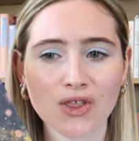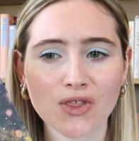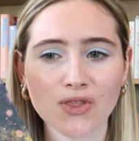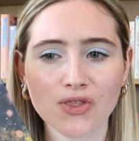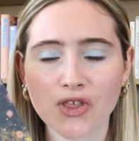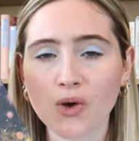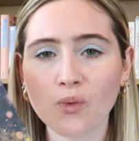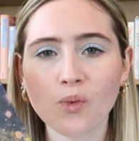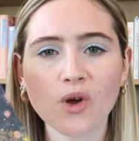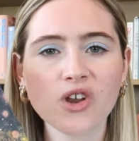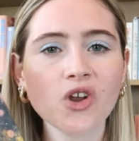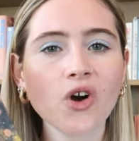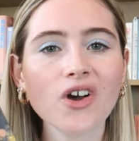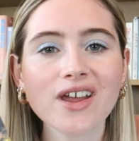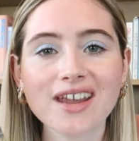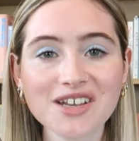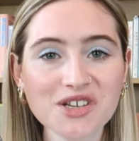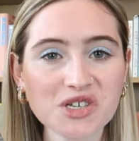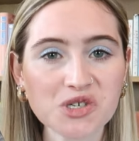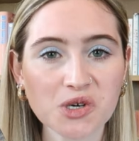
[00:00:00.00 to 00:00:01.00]
that were
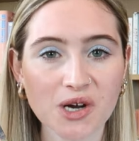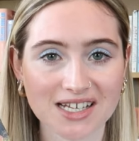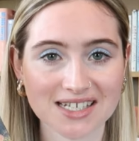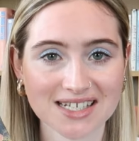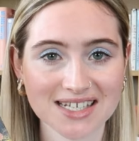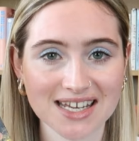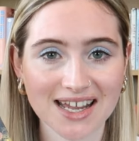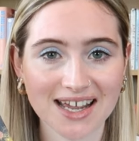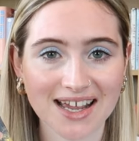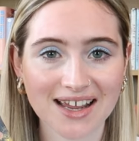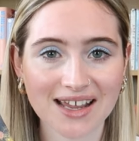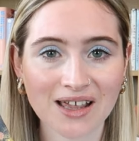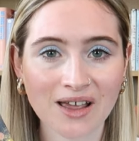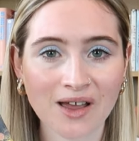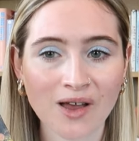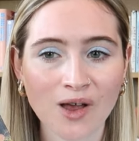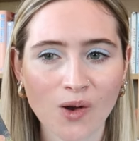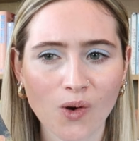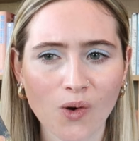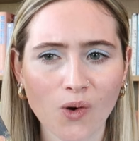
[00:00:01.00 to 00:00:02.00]
not
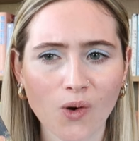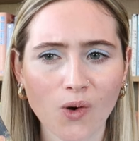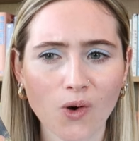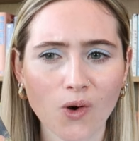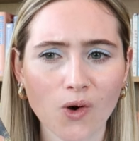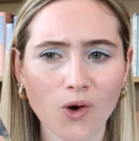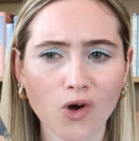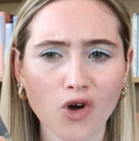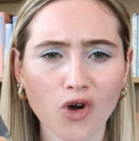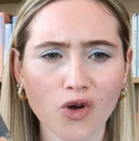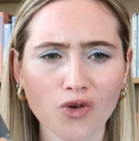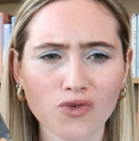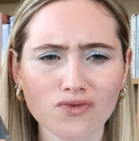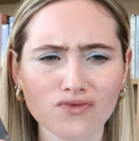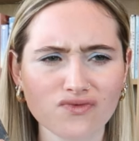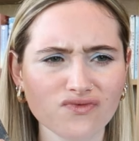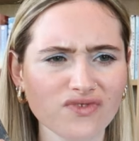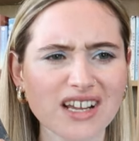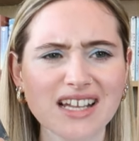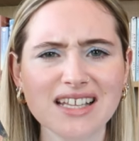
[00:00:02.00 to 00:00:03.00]
interesting or
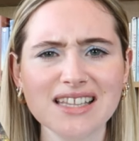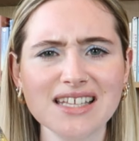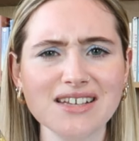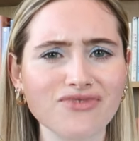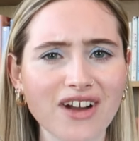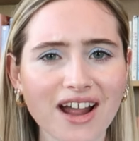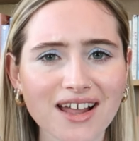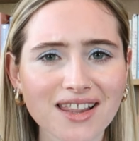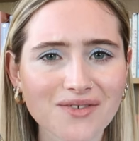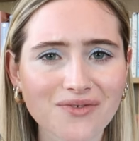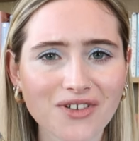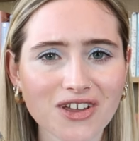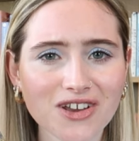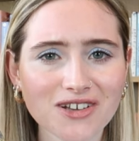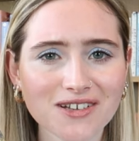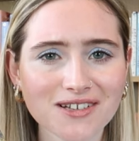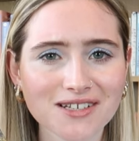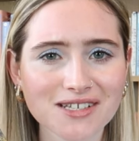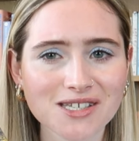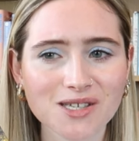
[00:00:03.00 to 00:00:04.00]
really
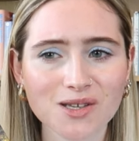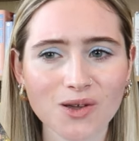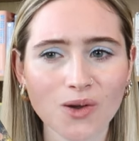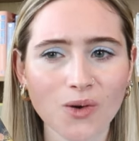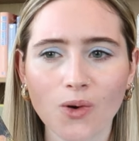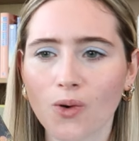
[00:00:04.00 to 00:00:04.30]
relevant